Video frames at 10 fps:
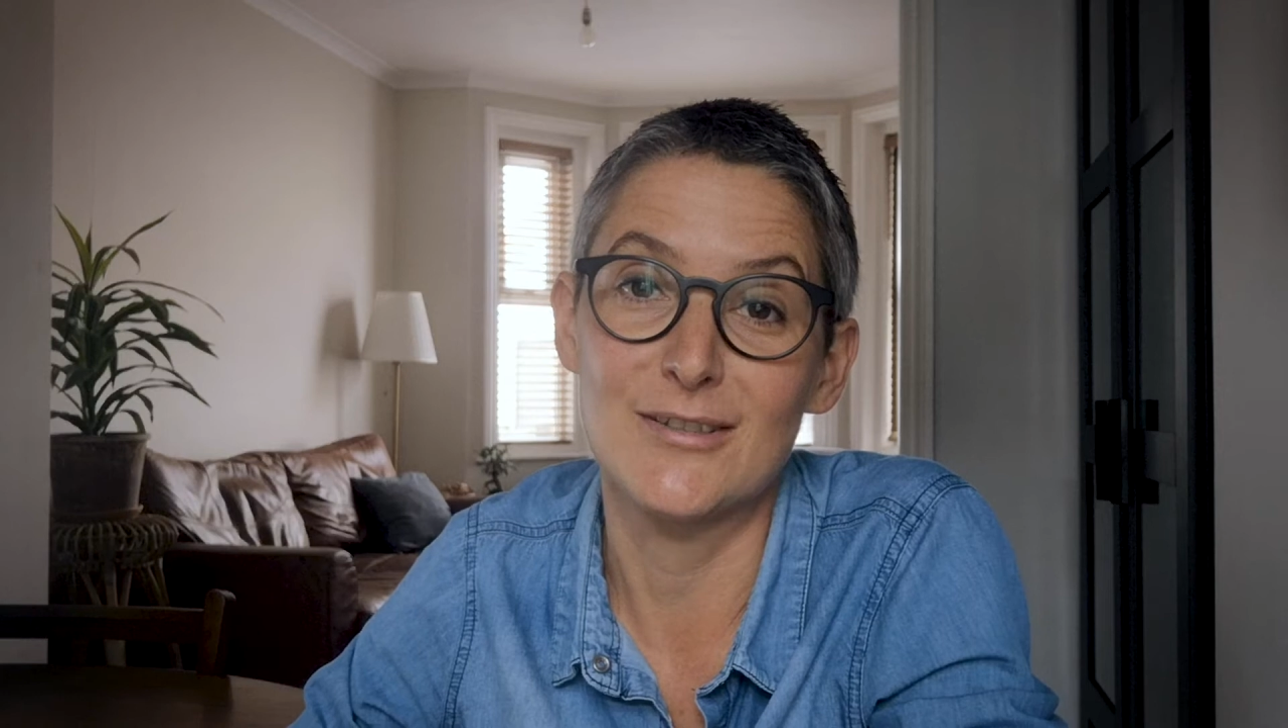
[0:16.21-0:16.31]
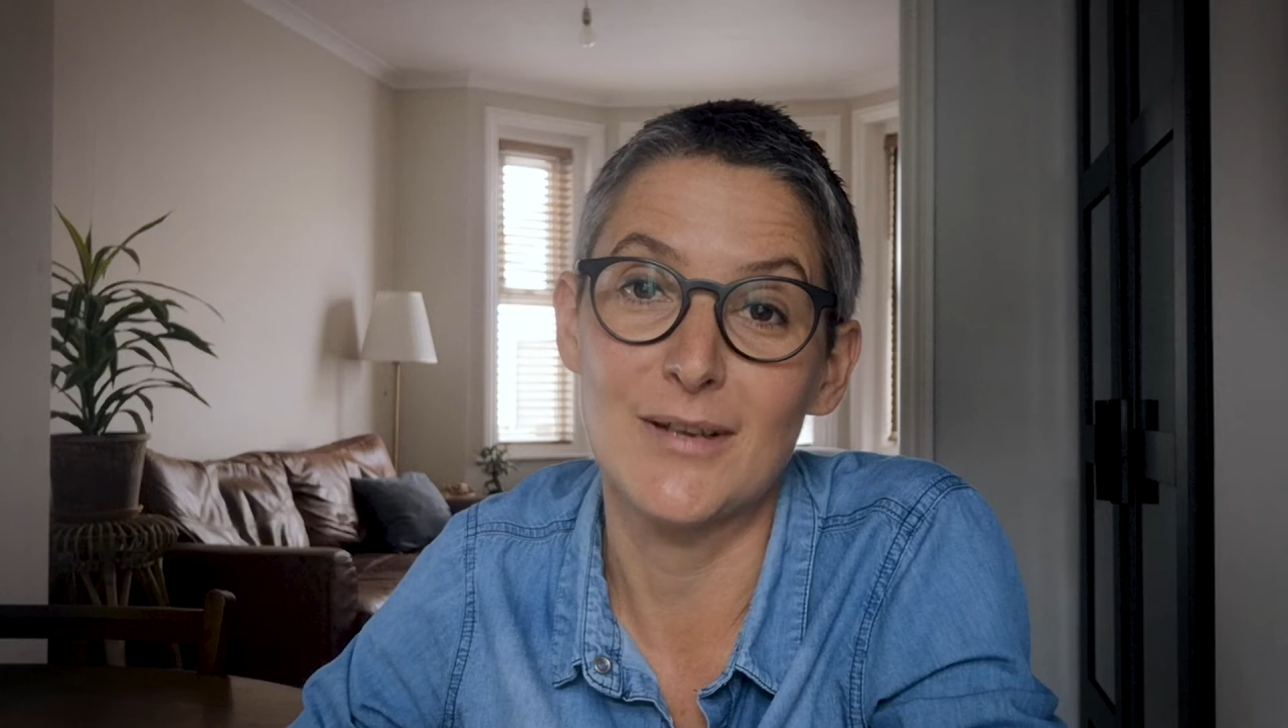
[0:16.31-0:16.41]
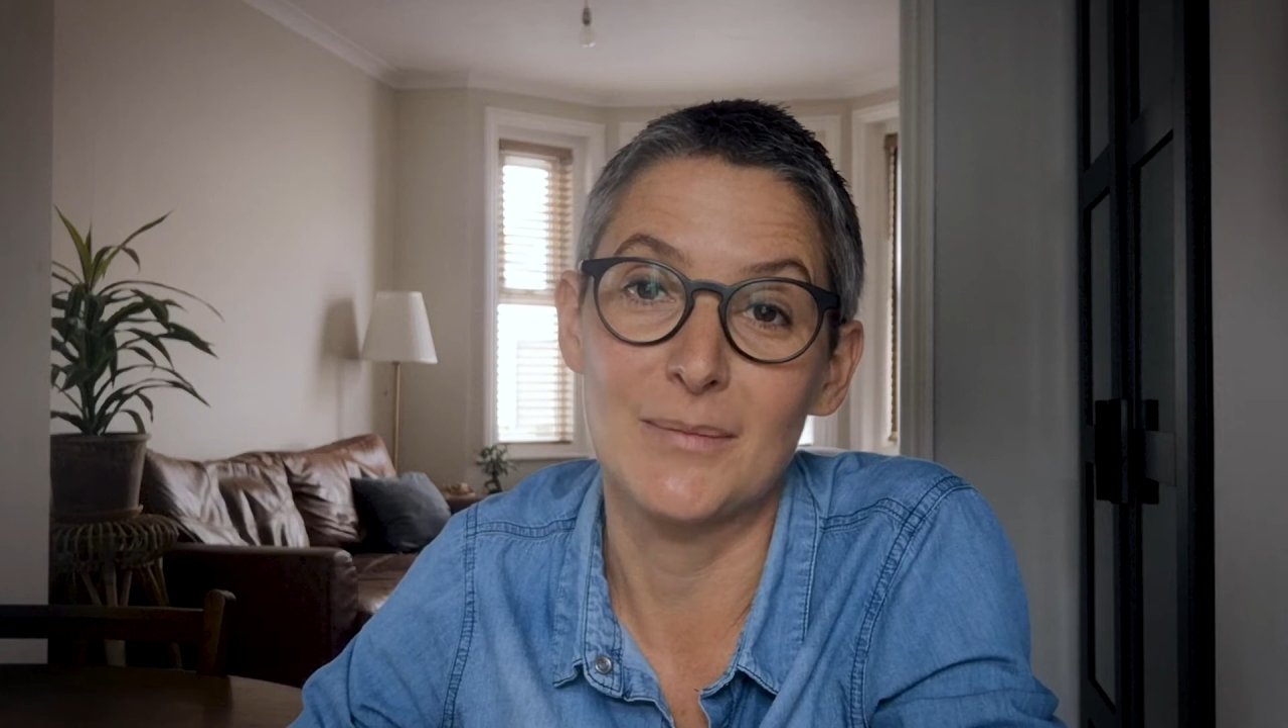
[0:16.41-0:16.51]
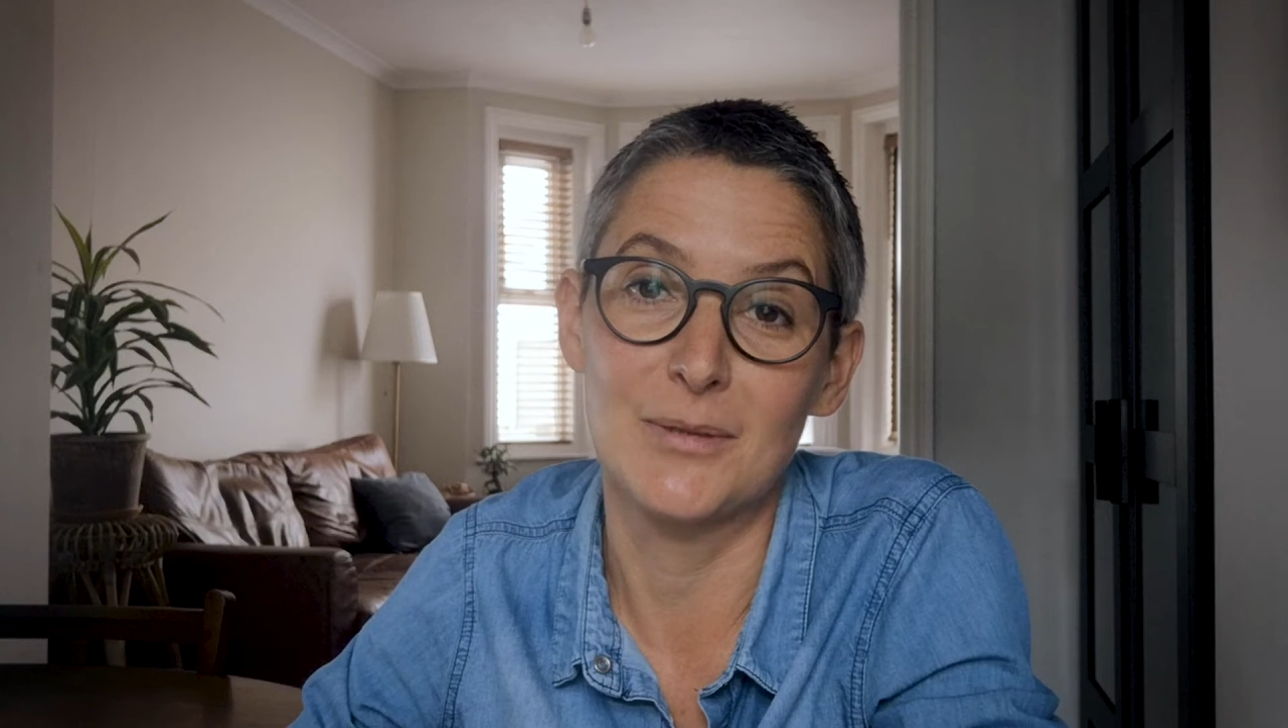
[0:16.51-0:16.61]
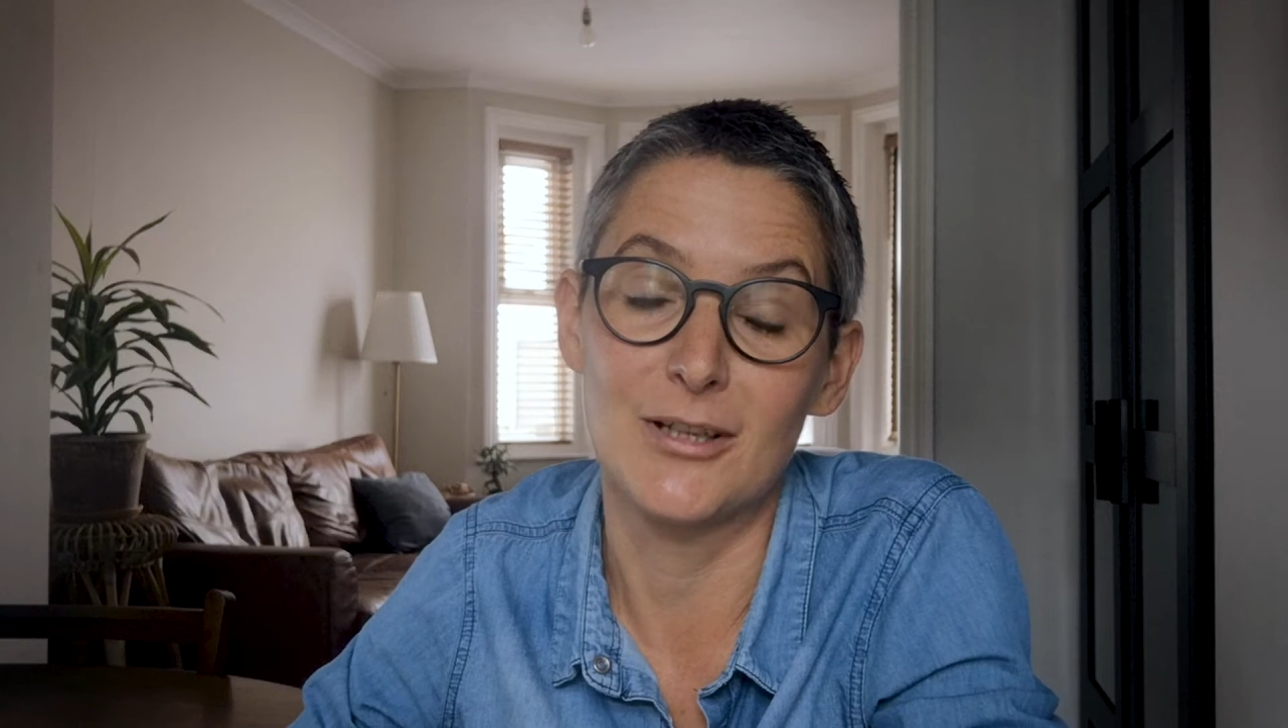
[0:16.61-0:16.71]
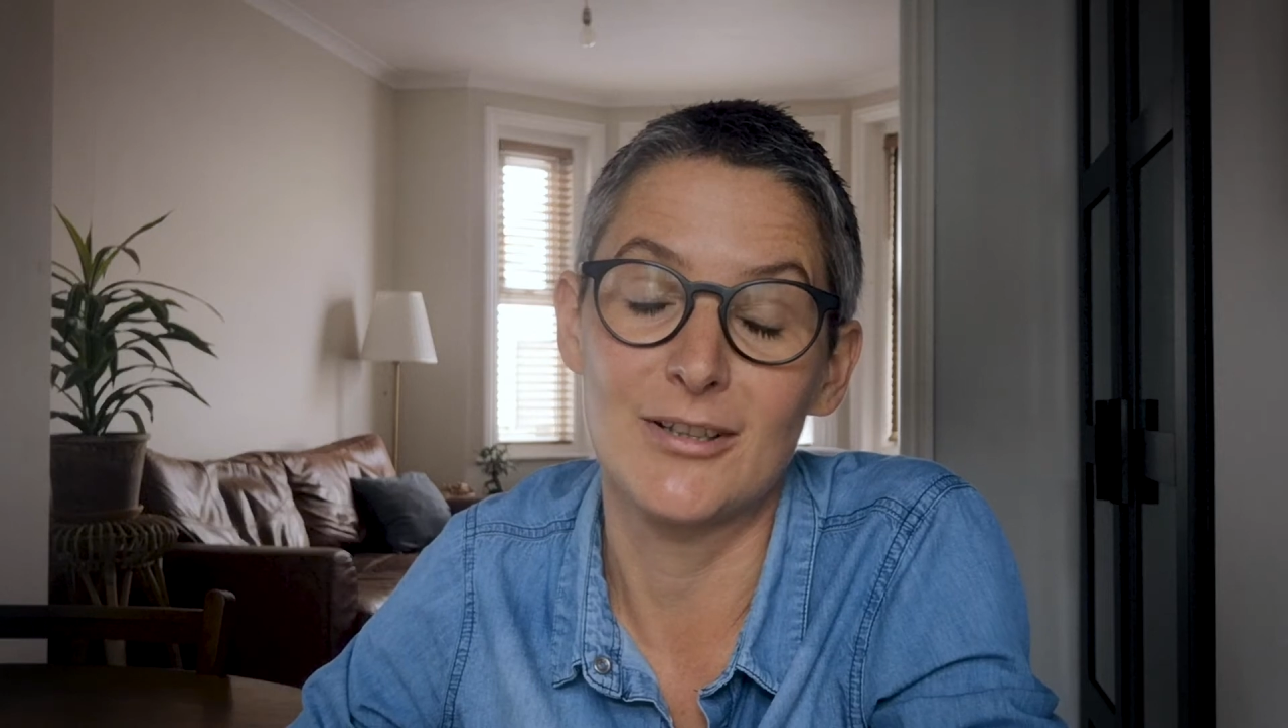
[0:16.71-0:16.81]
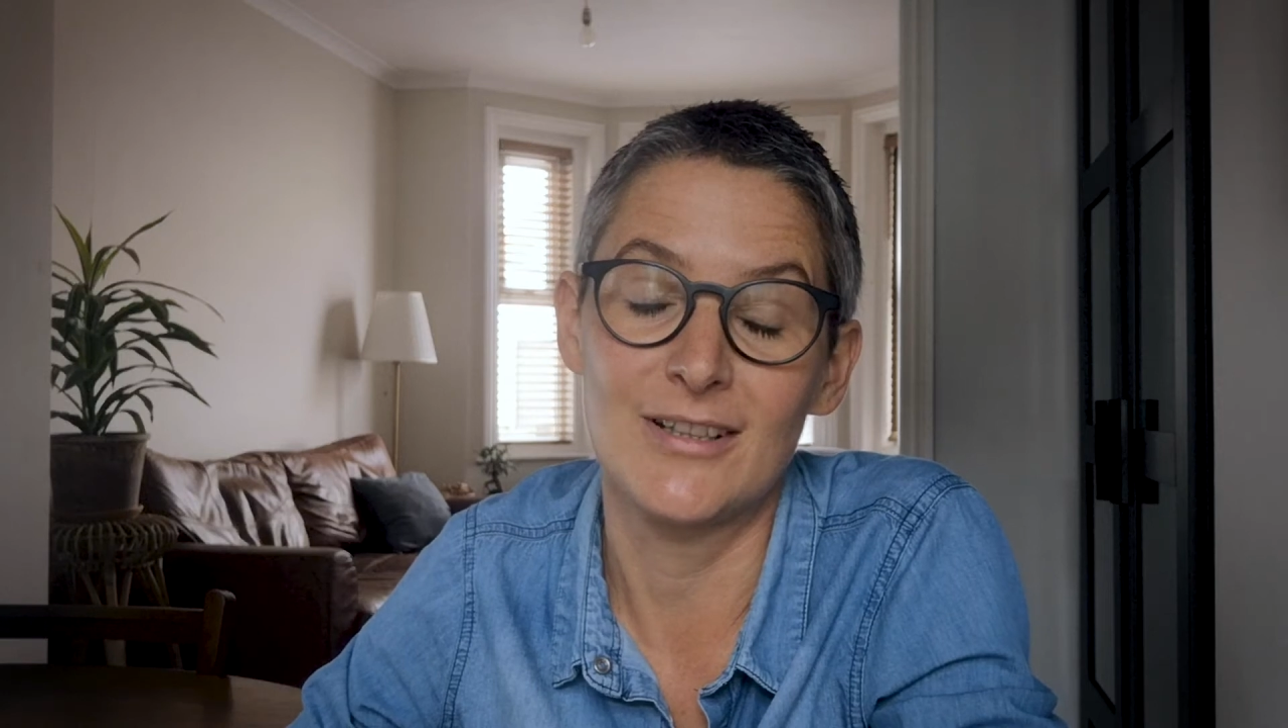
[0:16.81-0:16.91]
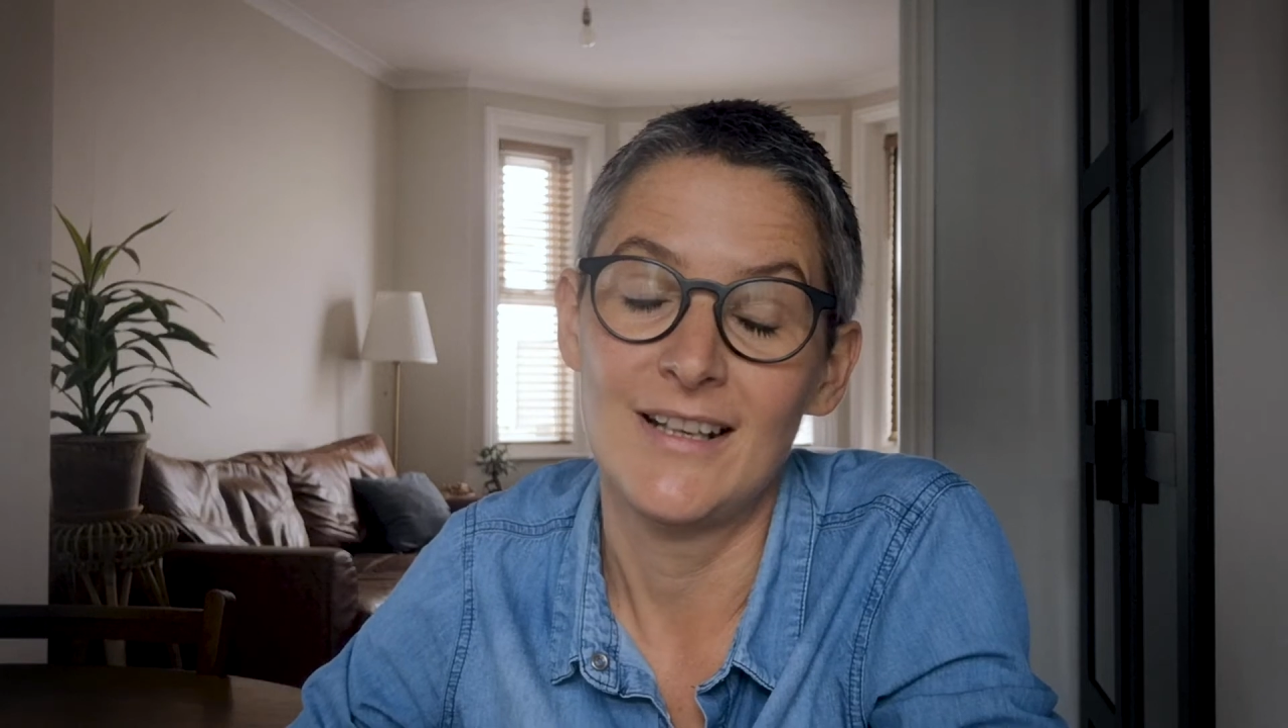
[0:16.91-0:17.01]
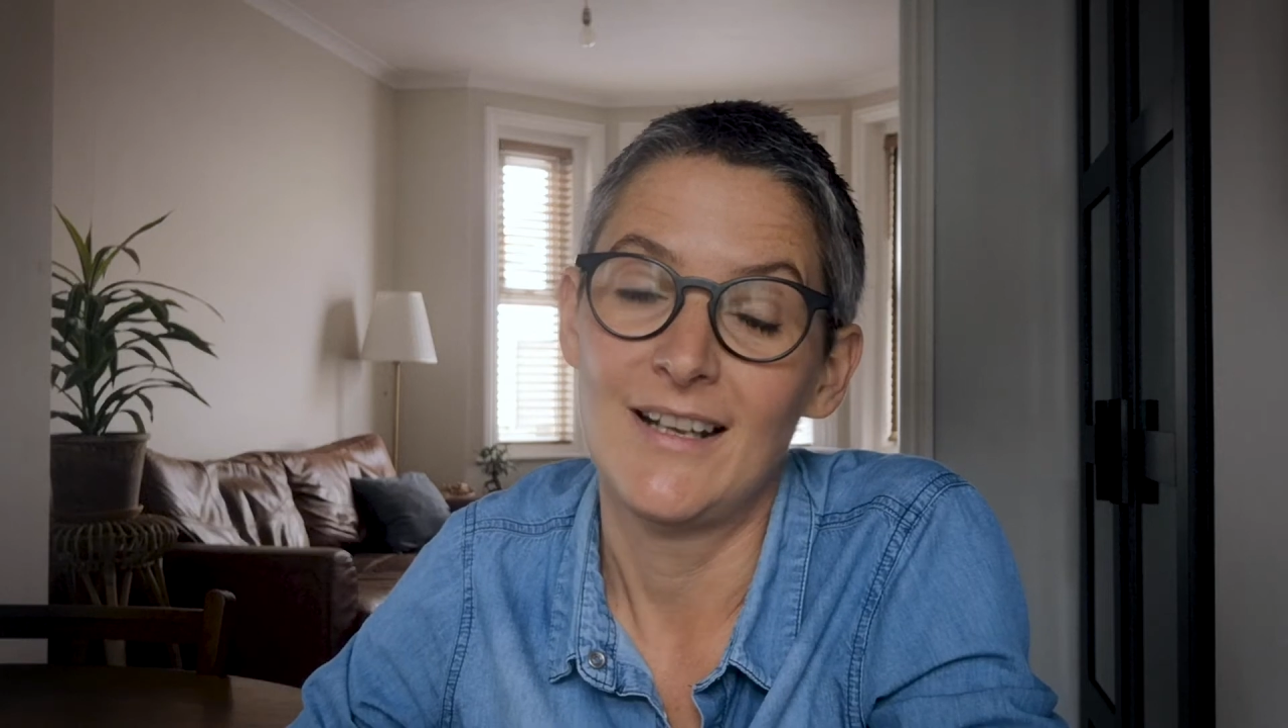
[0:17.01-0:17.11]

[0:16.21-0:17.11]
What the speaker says: to upload.